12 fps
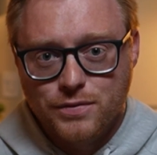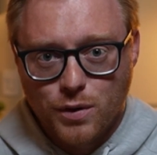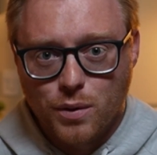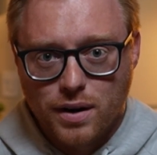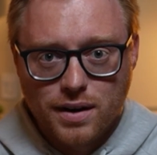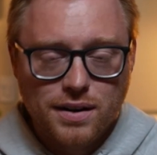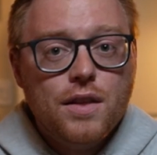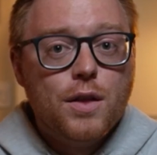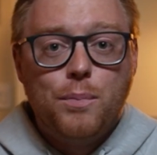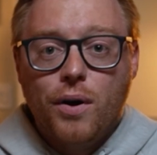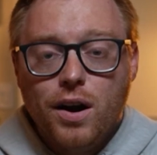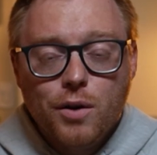4. The
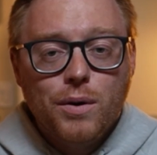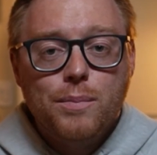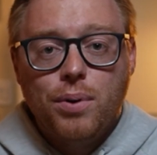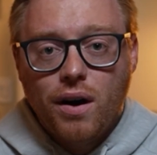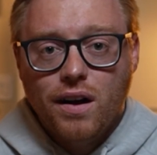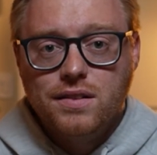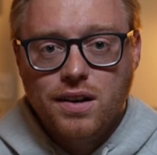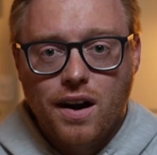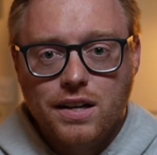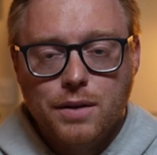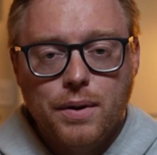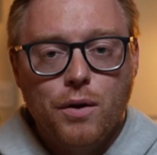part where Paul
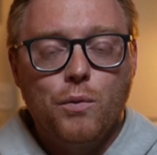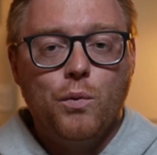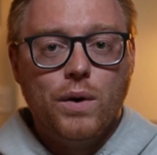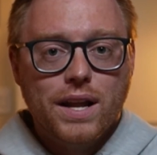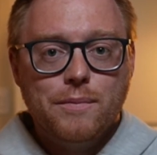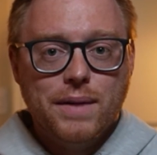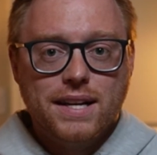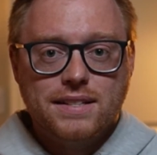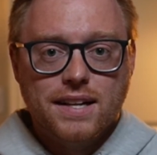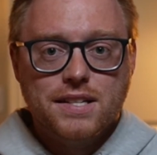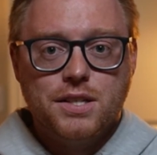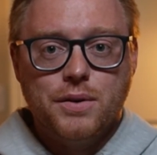talked about when it makes
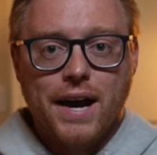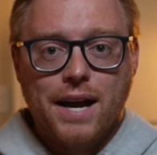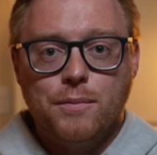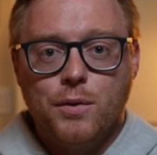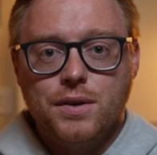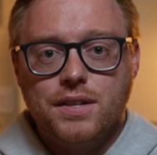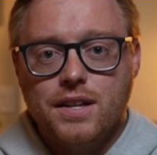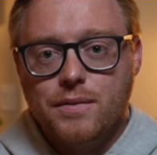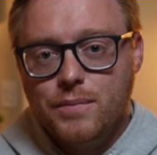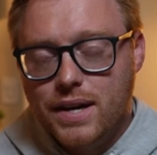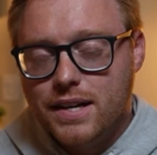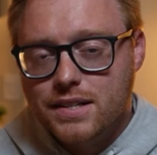sense to add more to the
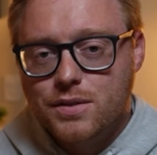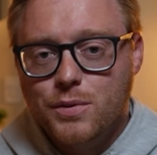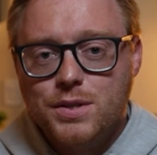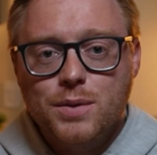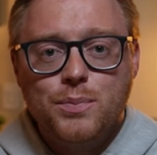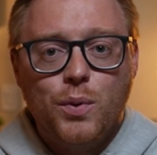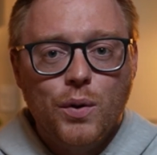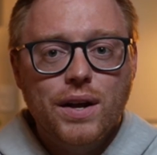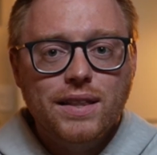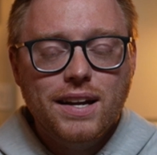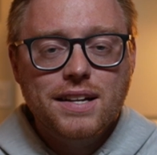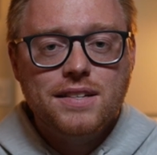mix was the point
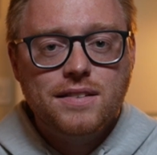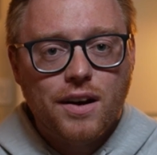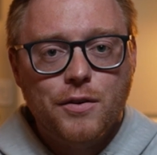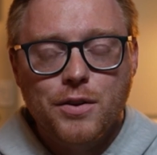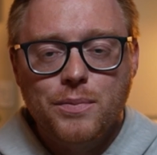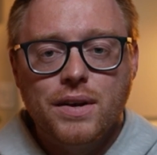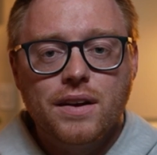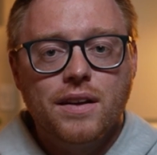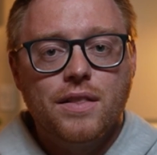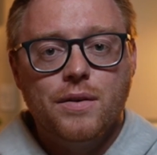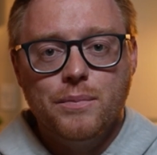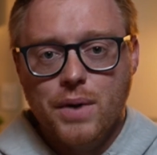that has stuck with me
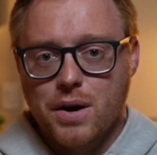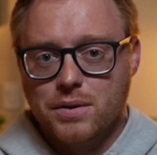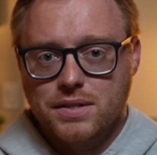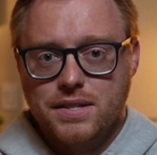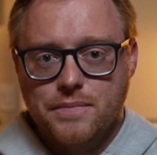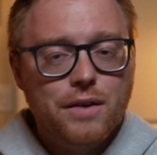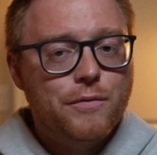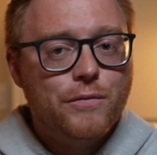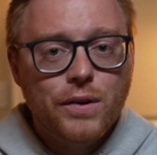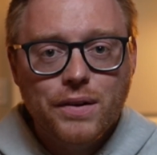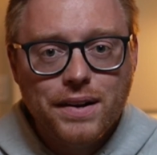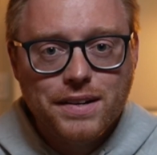the most. It
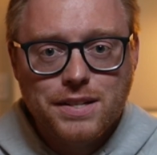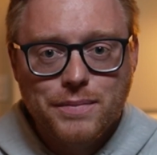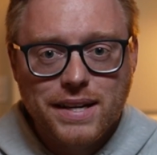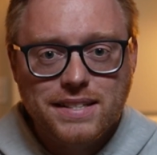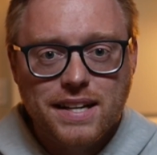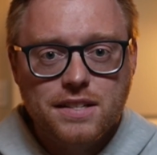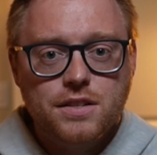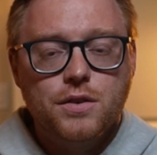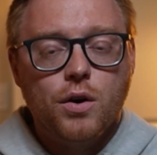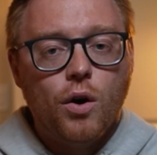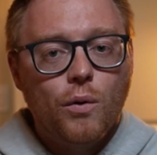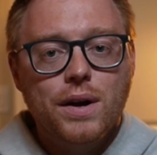really doesn't make sense to
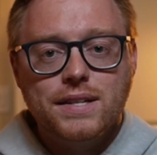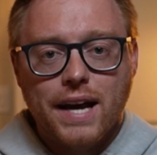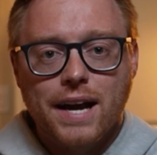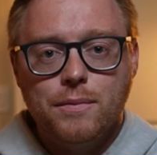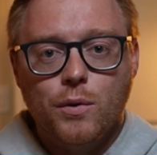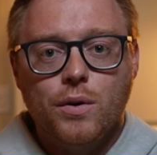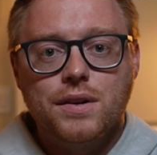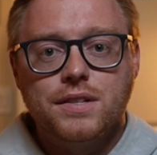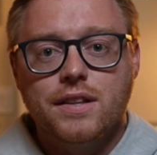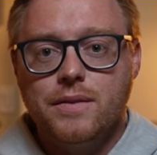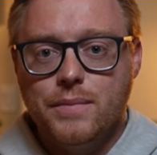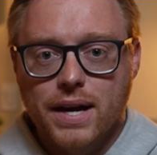always add more to
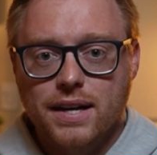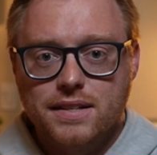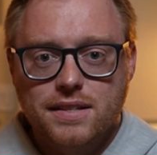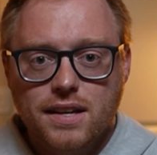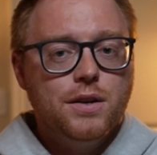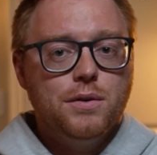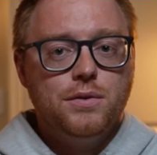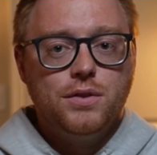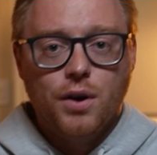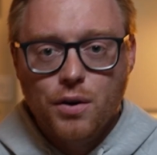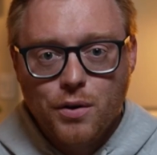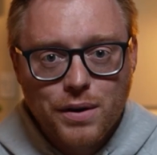the mix. You
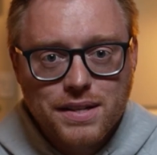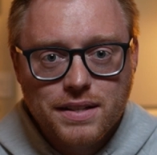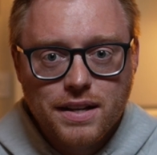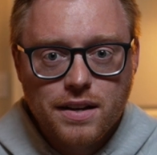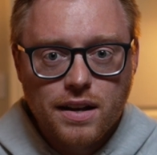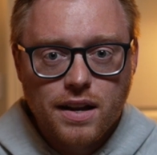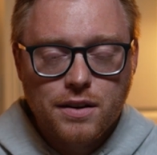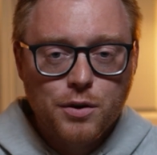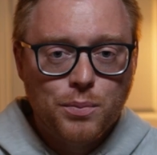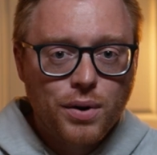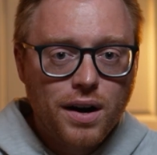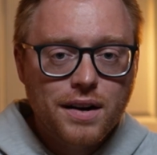don't always need a new
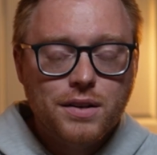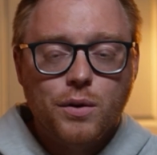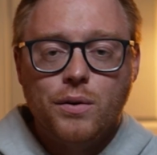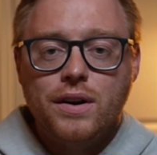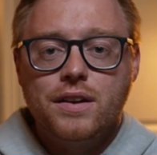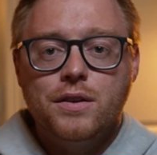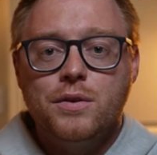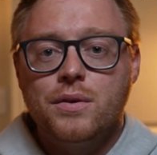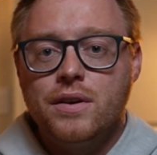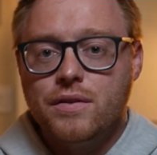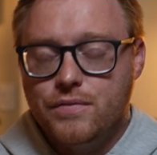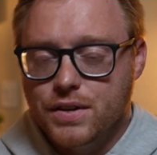product or a new
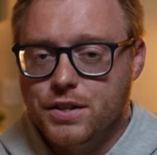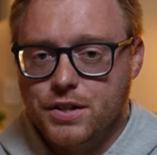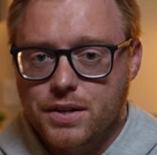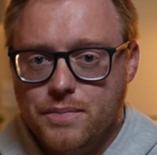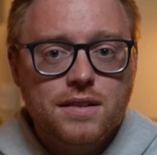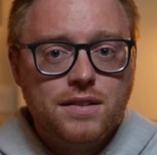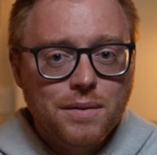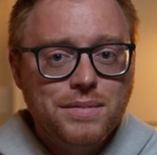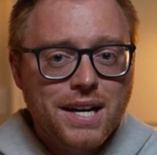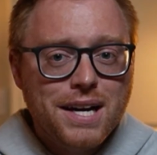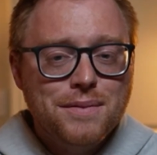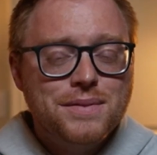feature.
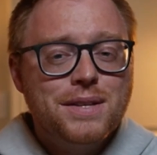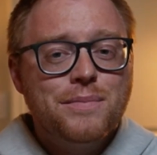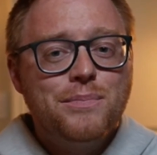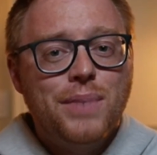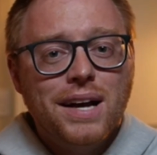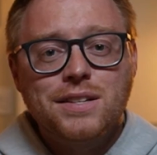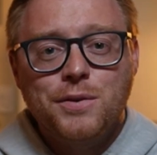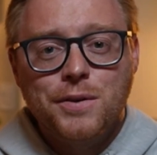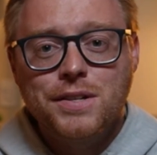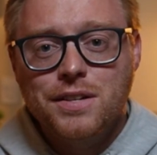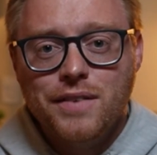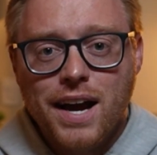Sometimes the best
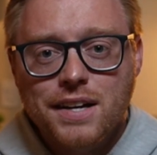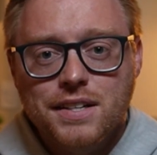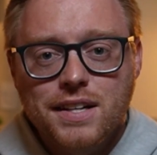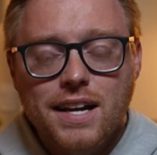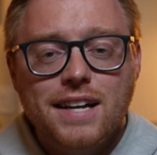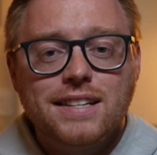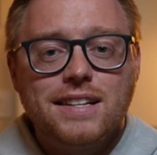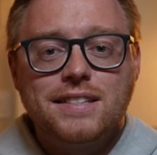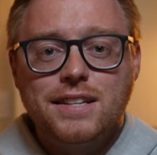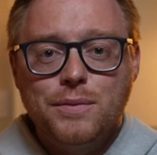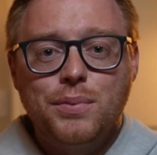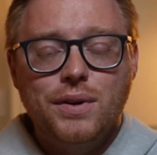course of action is as
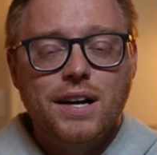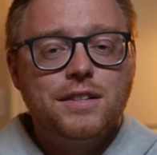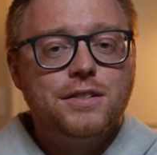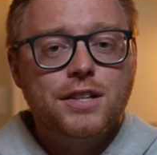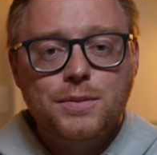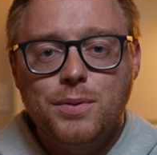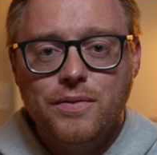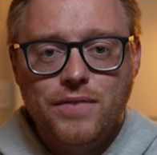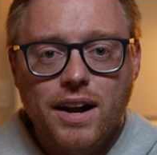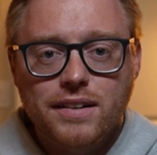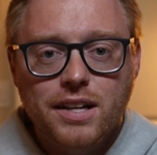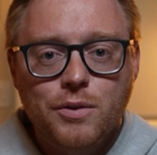simple as just
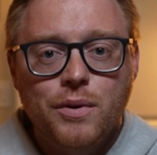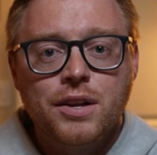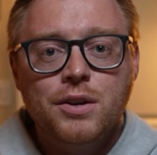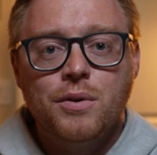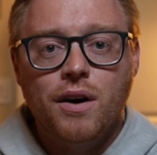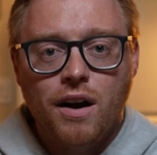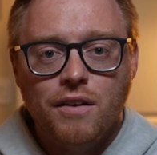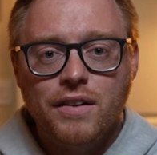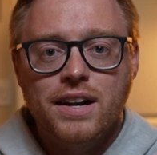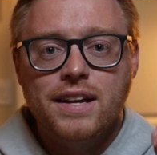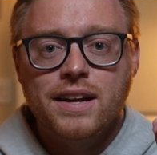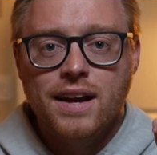perfecting what you
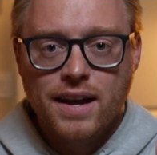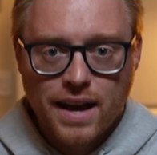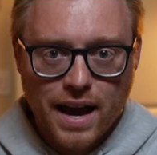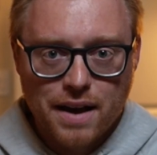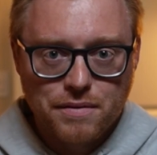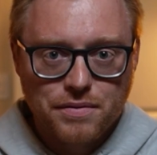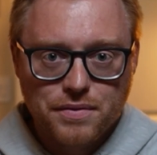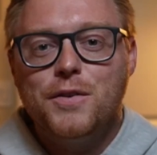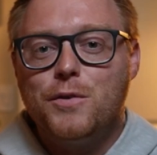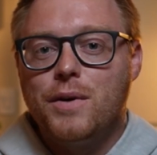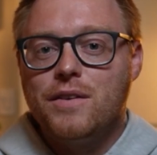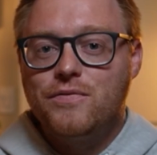already have.
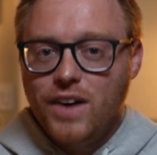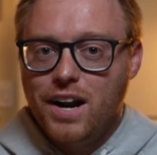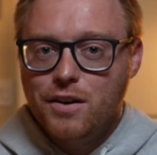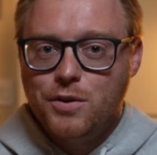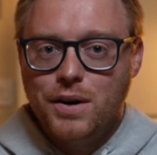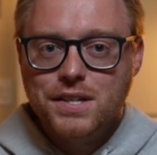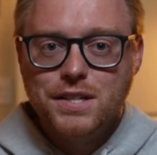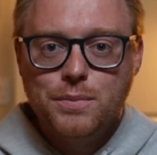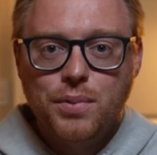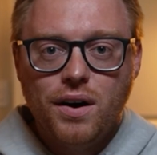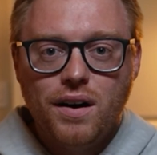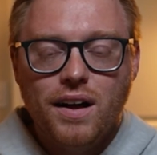For my final question to
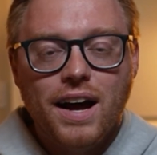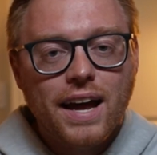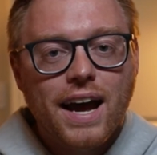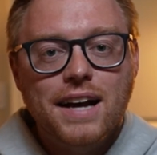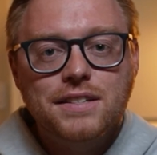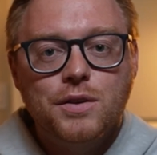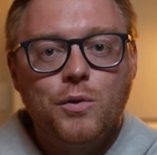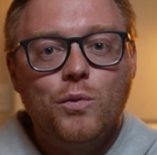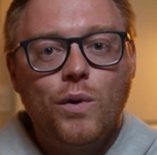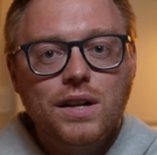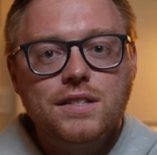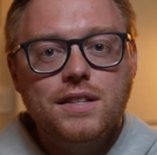Paul, I asked,
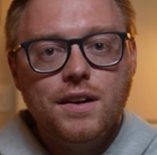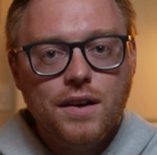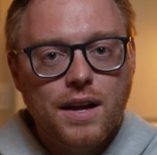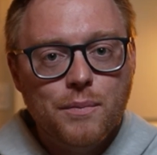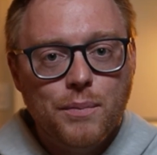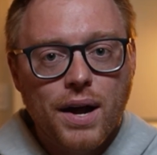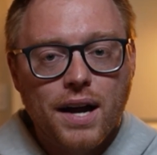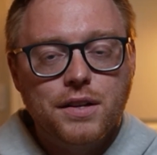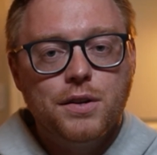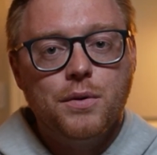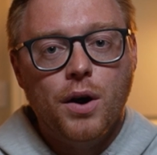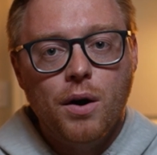what's the impact
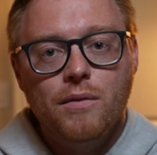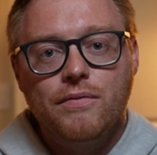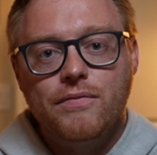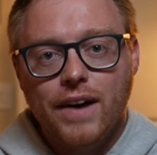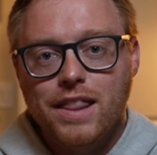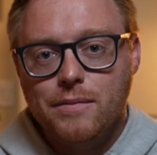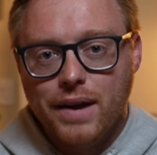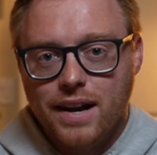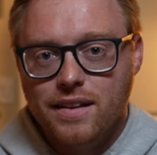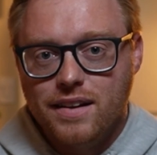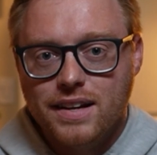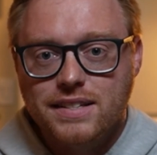you hope Fathom
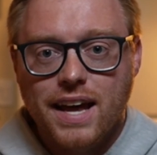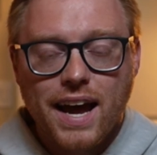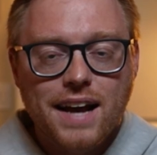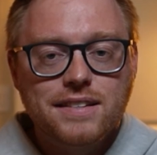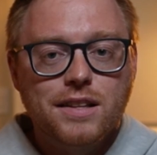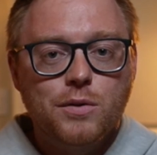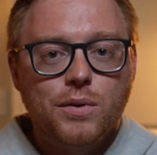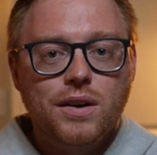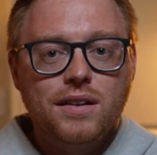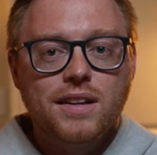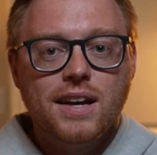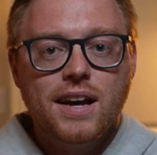Analytics has on the
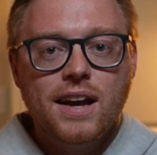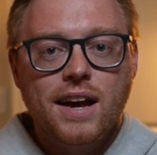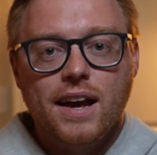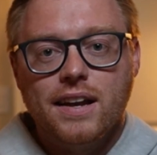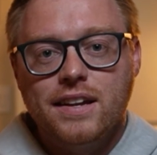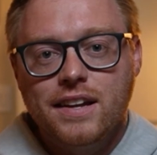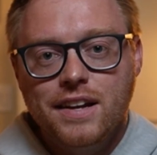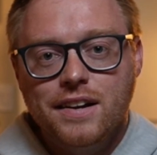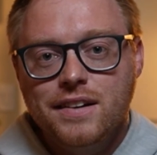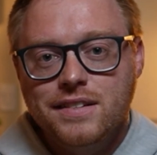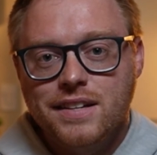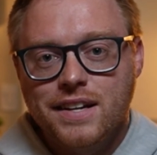world? And
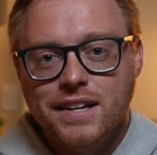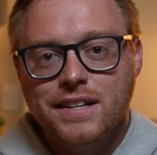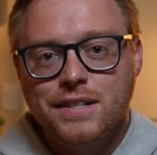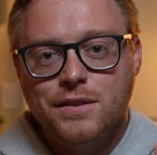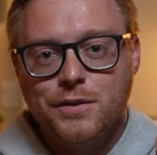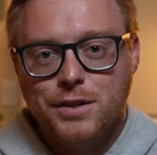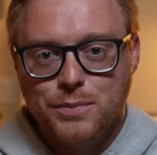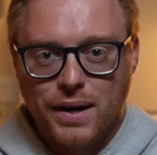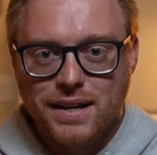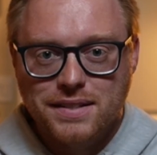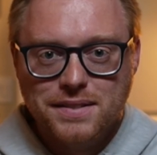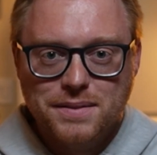here's his
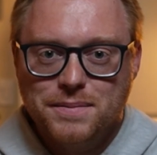response.